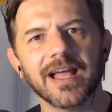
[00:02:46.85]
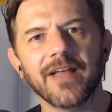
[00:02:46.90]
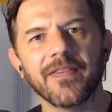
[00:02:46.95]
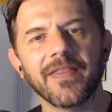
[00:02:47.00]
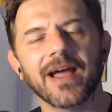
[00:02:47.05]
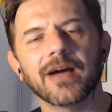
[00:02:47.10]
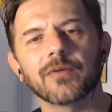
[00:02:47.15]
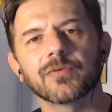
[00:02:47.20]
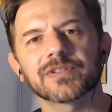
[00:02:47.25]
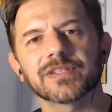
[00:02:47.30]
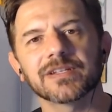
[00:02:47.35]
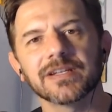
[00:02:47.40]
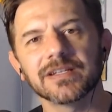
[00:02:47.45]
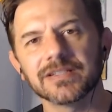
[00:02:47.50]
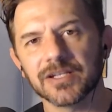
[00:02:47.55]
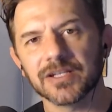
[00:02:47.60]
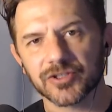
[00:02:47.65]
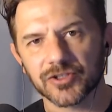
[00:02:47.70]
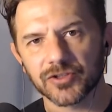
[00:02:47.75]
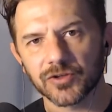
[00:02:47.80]
and that was an
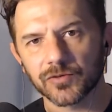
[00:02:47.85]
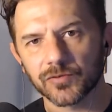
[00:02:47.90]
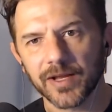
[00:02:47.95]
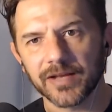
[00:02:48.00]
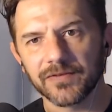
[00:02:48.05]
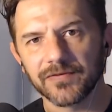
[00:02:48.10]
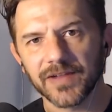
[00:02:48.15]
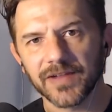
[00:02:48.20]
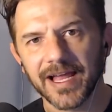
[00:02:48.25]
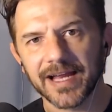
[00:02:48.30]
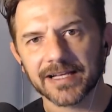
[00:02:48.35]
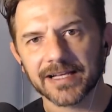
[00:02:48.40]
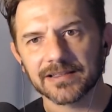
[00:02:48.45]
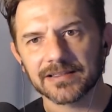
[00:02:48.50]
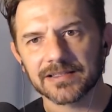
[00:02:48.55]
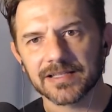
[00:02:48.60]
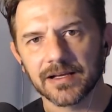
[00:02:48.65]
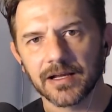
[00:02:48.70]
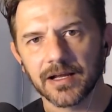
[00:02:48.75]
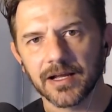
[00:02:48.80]
additional red flag at the
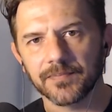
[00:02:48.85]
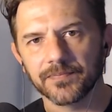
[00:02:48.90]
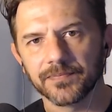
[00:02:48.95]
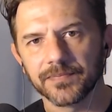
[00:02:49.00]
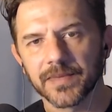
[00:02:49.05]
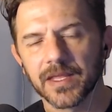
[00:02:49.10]
time.